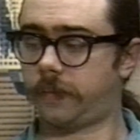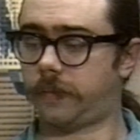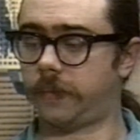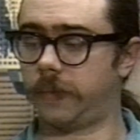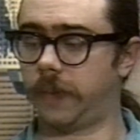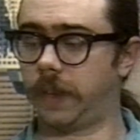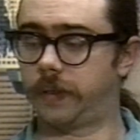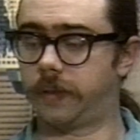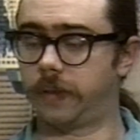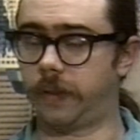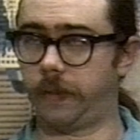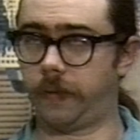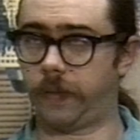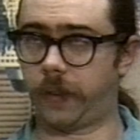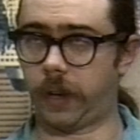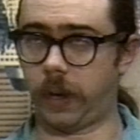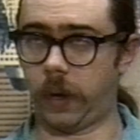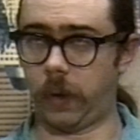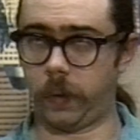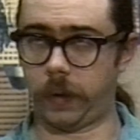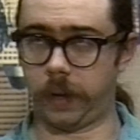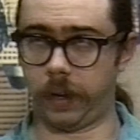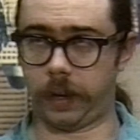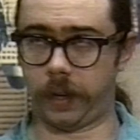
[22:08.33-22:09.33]
sort of
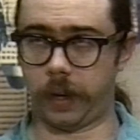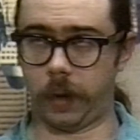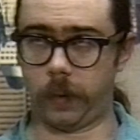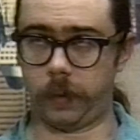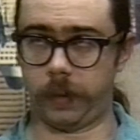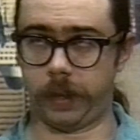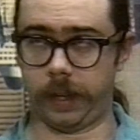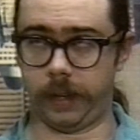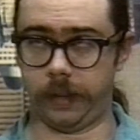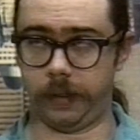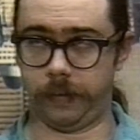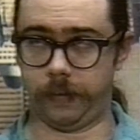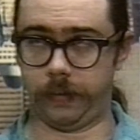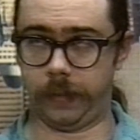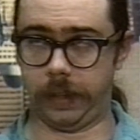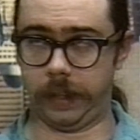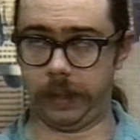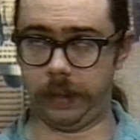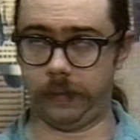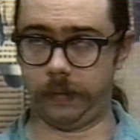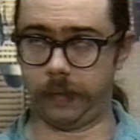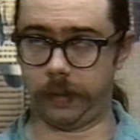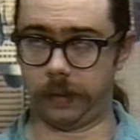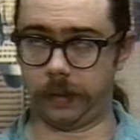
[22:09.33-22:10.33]
Coca-Cola of
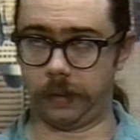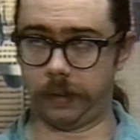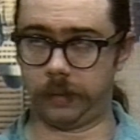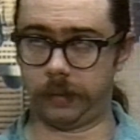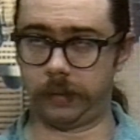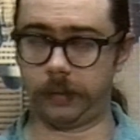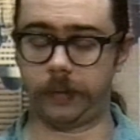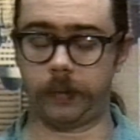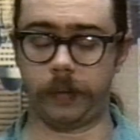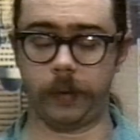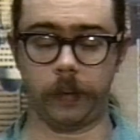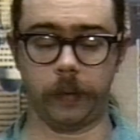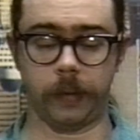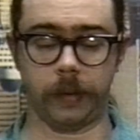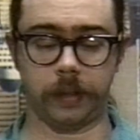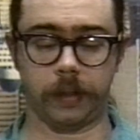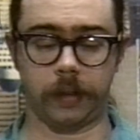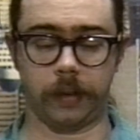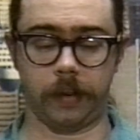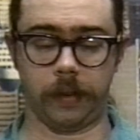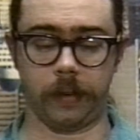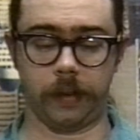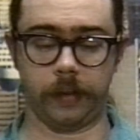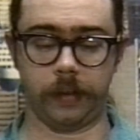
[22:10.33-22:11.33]
evil, if we want to
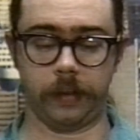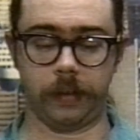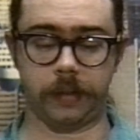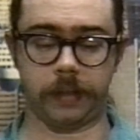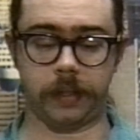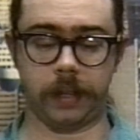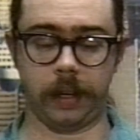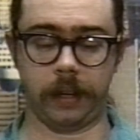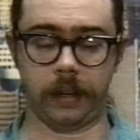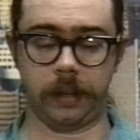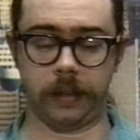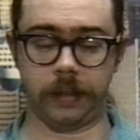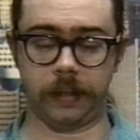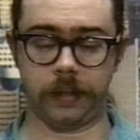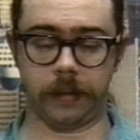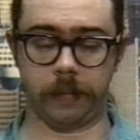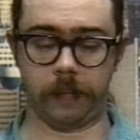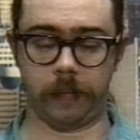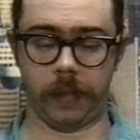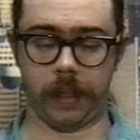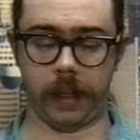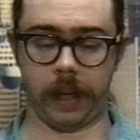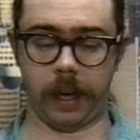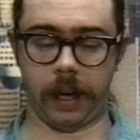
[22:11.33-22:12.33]
call the
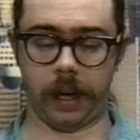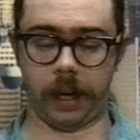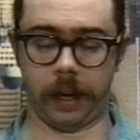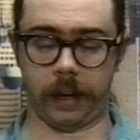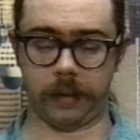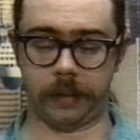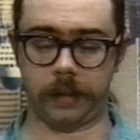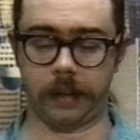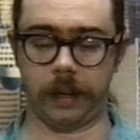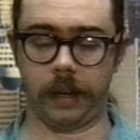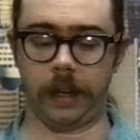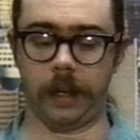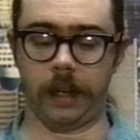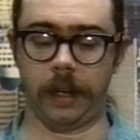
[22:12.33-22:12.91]
Satanism that,